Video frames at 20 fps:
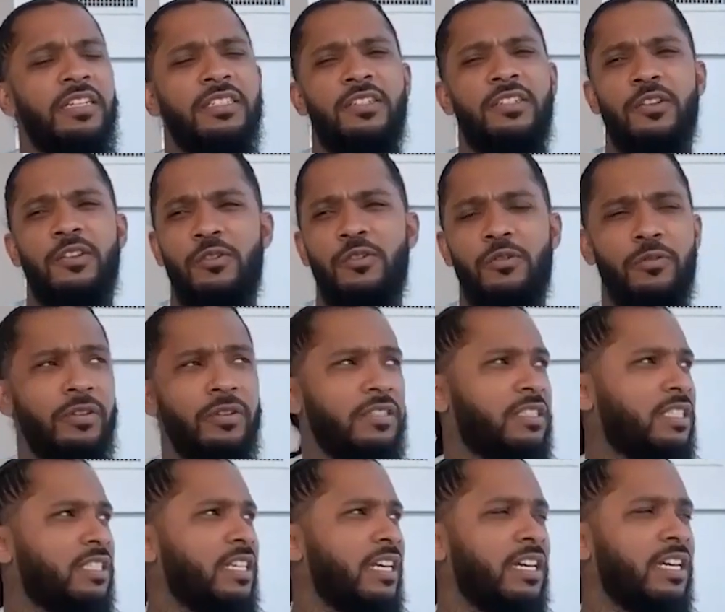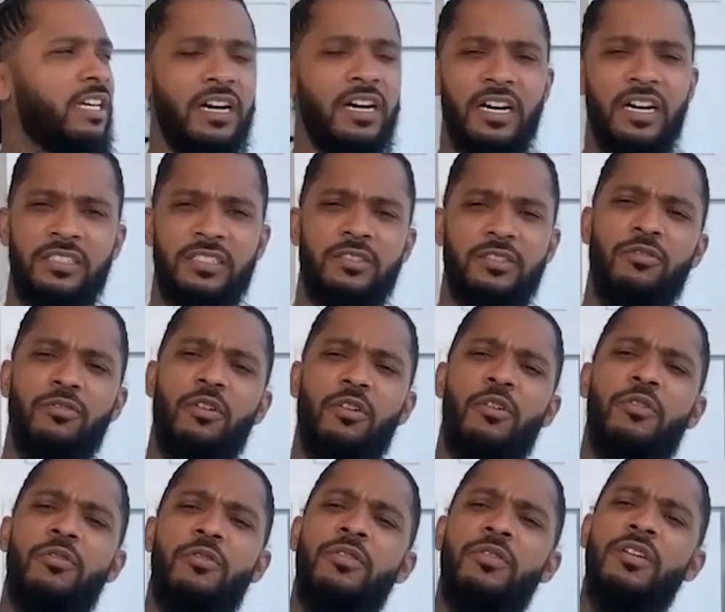in tune with seeing us
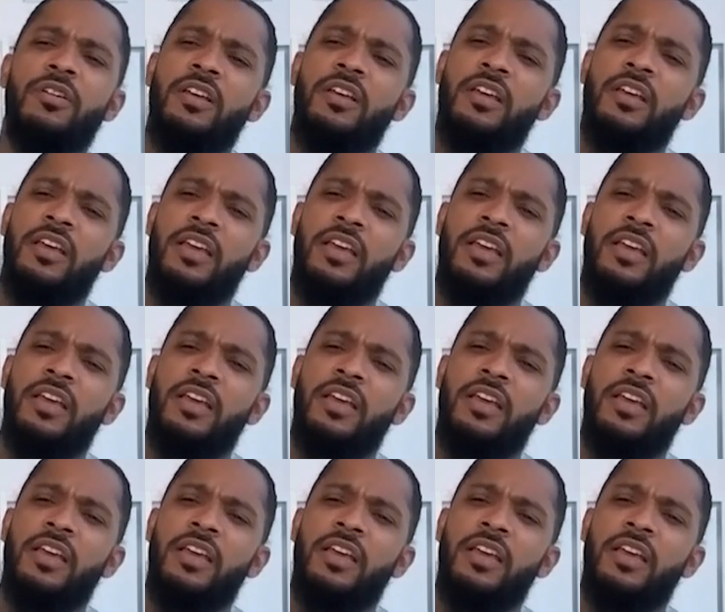grow